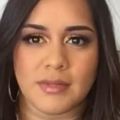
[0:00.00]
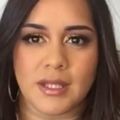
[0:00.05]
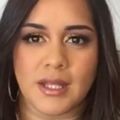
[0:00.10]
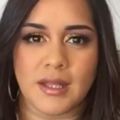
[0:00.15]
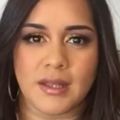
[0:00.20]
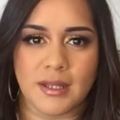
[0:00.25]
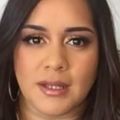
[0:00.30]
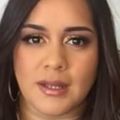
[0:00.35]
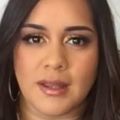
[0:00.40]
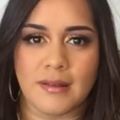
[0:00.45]

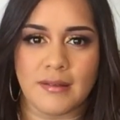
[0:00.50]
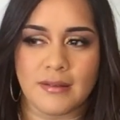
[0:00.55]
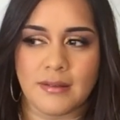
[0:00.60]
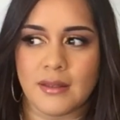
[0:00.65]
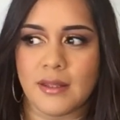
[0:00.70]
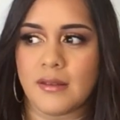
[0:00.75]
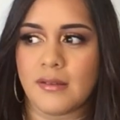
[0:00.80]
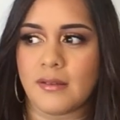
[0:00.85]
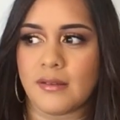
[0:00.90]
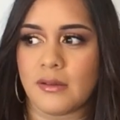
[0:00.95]
hella
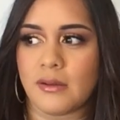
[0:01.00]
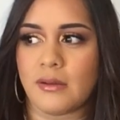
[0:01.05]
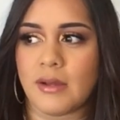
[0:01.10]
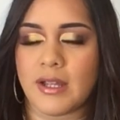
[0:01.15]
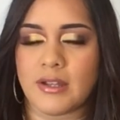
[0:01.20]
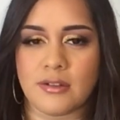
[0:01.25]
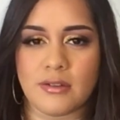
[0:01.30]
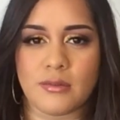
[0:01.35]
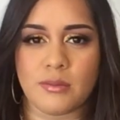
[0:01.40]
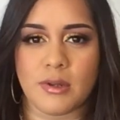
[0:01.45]
nasty, so
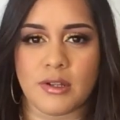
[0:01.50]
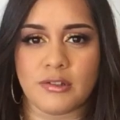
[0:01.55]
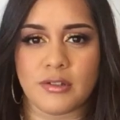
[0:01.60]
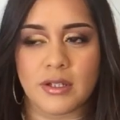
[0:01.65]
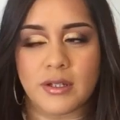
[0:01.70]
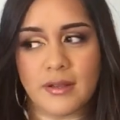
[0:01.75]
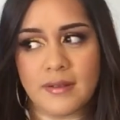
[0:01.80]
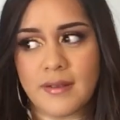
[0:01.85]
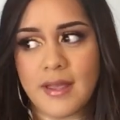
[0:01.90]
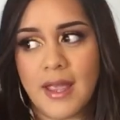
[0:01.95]
I just wash
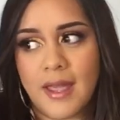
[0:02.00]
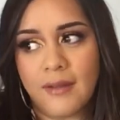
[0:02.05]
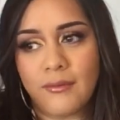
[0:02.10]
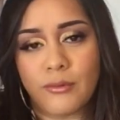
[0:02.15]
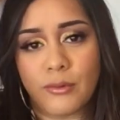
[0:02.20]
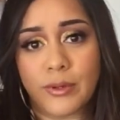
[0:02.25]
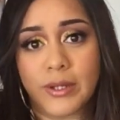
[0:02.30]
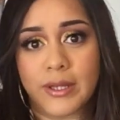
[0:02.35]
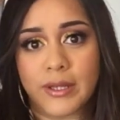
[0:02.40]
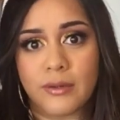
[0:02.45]
it because I
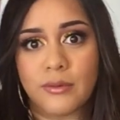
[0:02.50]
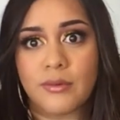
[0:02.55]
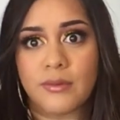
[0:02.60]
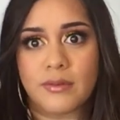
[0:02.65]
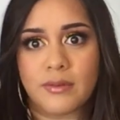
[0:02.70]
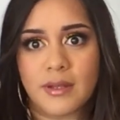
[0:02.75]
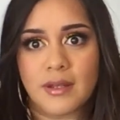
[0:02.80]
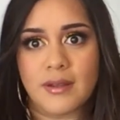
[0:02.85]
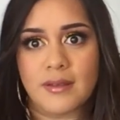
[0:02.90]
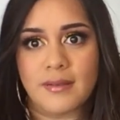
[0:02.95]
have oily
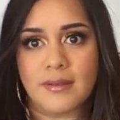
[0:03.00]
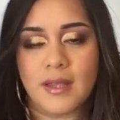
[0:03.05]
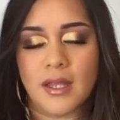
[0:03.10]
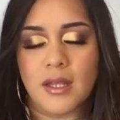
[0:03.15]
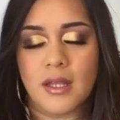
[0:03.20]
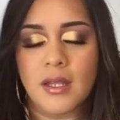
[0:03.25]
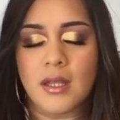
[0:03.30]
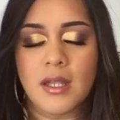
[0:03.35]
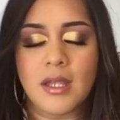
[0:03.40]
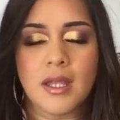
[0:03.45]
roots, like I
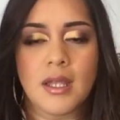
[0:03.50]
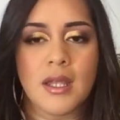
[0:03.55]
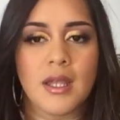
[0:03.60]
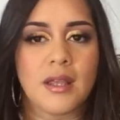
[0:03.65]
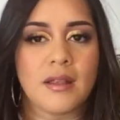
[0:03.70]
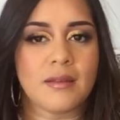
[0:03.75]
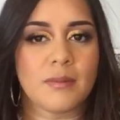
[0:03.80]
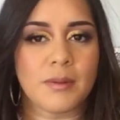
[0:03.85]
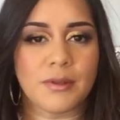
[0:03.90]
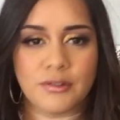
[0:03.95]
said,
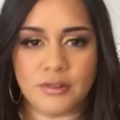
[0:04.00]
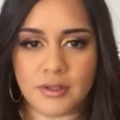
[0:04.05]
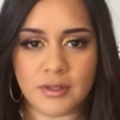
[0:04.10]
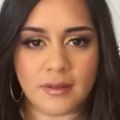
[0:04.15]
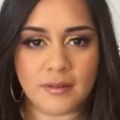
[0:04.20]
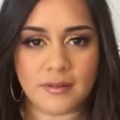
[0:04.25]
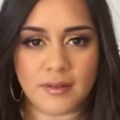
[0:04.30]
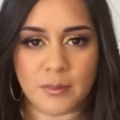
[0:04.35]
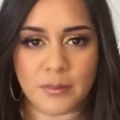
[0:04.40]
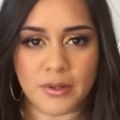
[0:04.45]
especially in
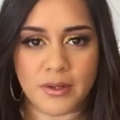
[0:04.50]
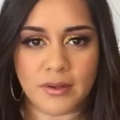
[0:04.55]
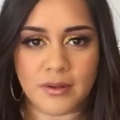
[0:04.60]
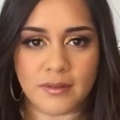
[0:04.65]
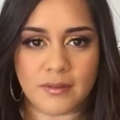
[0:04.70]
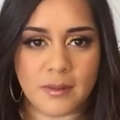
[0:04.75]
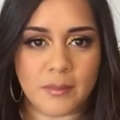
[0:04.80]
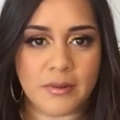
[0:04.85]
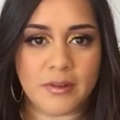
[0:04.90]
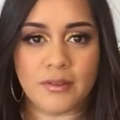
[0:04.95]
the summer
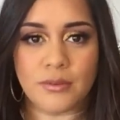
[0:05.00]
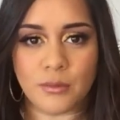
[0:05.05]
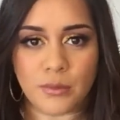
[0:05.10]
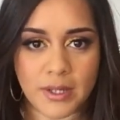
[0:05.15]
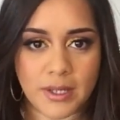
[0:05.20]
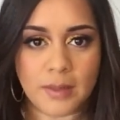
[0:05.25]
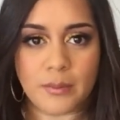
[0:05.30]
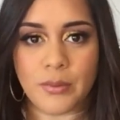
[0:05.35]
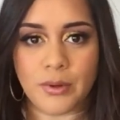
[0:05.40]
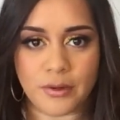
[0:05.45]
because I'm a
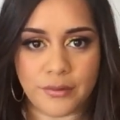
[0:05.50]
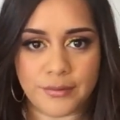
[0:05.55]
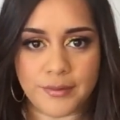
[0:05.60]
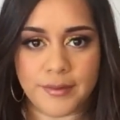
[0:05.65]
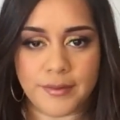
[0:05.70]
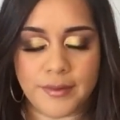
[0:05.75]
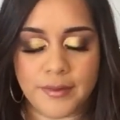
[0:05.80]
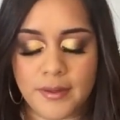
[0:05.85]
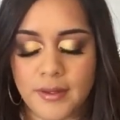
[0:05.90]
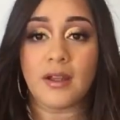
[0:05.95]
sweaty
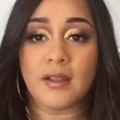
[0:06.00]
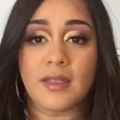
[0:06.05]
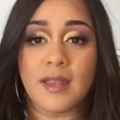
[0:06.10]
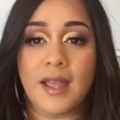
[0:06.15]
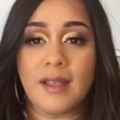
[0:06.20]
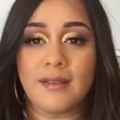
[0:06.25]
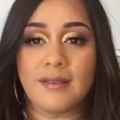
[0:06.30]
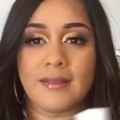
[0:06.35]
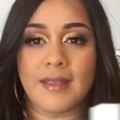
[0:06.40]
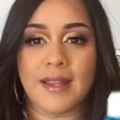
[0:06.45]
person. On
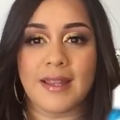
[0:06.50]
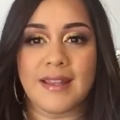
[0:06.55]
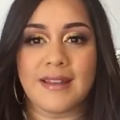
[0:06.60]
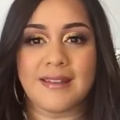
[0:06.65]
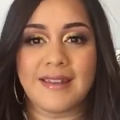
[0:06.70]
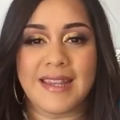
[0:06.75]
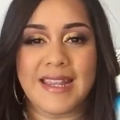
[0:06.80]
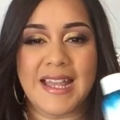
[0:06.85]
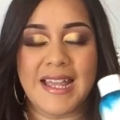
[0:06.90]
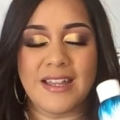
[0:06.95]
that
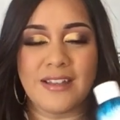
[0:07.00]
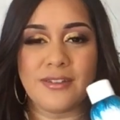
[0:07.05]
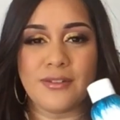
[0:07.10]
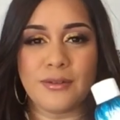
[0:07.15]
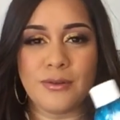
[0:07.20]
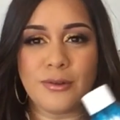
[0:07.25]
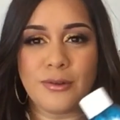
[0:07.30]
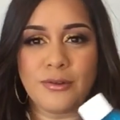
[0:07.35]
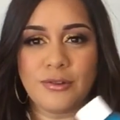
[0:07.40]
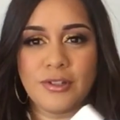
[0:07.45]
second day, I
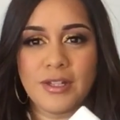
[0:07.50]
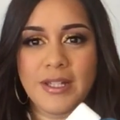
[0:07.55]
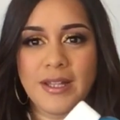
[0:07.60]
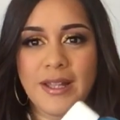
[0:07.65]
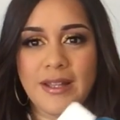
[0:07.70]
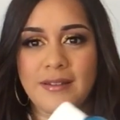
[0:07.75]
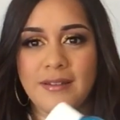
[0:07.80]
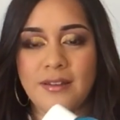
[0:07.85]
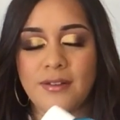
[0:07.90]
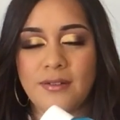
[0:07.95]
do usually
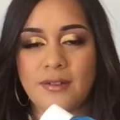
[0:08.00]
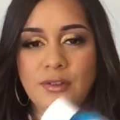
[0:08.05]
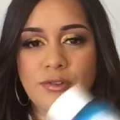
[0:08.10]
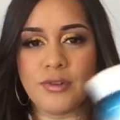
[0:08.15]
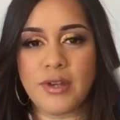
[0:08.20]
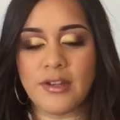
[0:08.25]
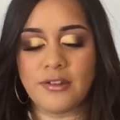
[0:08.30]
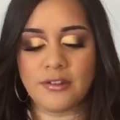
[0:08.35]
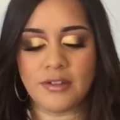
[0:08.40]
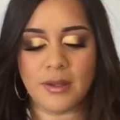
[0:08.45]
like to use a
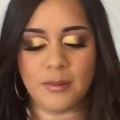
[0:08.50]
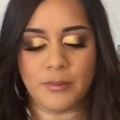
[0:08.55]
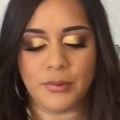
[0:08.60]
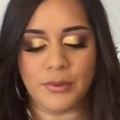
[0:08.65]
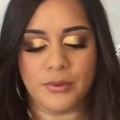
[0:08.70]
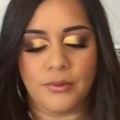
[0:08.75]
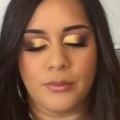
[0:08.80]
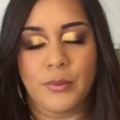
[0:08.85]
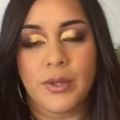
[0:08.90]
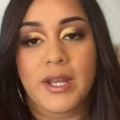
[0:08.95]
dry
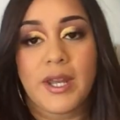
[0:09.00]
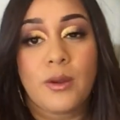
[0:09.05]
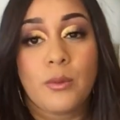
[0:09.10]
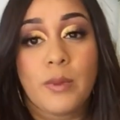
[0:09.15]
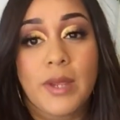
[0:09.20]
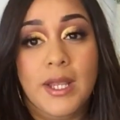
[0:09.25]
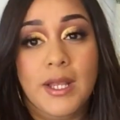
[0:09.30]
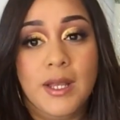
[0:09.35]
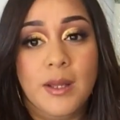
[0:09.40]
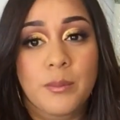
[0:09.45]
shampoo. When I
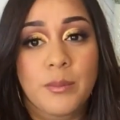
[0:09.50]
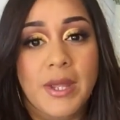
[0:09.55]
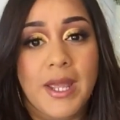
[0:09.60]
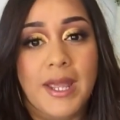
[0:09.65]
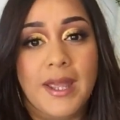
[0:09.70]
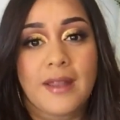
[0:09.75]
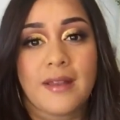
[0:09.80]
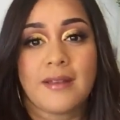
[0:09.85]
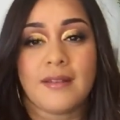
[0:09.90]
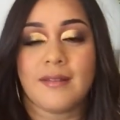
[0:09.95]
wake up
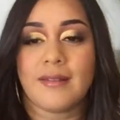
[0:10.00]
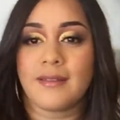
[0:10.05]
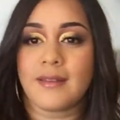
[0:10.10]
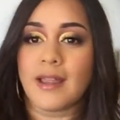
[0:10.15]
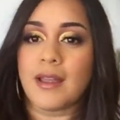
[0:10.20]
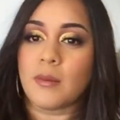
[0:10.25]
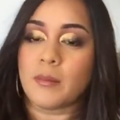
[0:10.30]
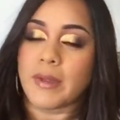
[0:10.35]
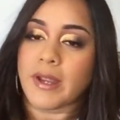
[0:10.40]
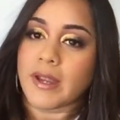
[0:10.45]
and
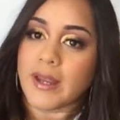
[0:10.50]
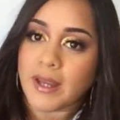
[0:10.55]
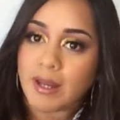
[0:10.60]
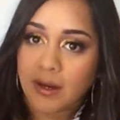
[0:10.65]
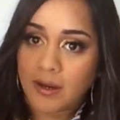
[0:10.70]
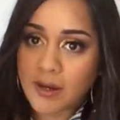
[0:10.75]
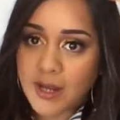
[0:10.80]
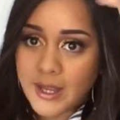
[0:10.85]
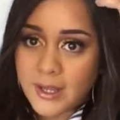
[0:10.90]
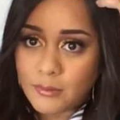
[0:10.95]
style my
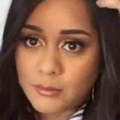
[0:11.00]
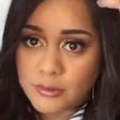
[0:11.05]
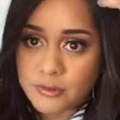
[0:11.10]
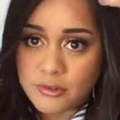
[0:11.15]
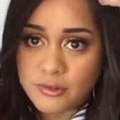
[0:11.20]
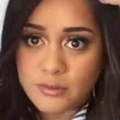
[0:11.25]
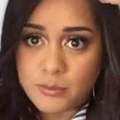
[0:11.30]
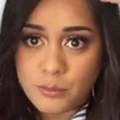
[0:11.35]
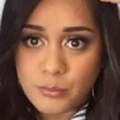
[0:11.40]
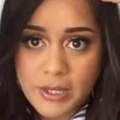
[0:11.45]
hair, I will
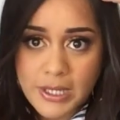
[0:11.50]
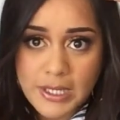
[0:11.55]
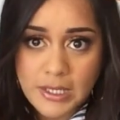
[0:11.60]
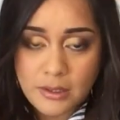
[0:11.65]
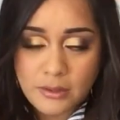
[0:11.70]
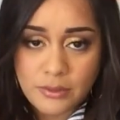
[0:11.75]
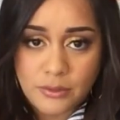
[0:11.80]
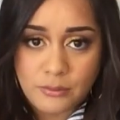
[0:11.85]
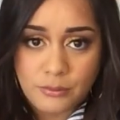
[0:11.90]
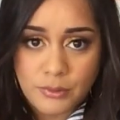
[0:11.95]
just spray
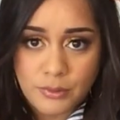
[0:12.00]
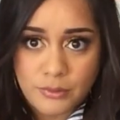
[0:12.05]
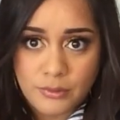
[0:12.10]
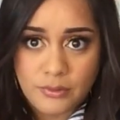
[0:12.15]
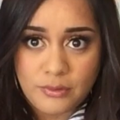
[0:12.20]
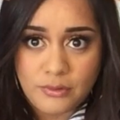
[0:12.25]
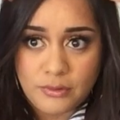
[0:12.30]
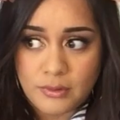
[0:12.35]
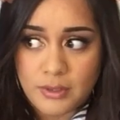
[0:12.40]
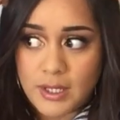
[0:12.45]
it on the
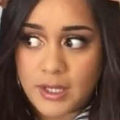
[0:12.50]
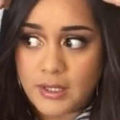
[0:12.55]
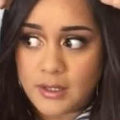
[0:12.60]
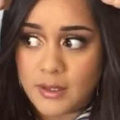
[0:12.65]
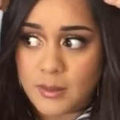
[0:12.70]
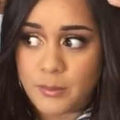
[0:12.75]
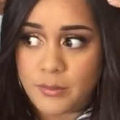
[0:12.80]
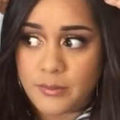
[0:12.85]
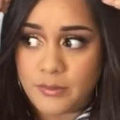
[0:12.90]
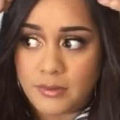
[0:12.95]
roots to kind
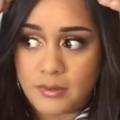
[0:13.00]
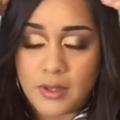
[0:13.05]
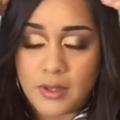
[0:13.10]
of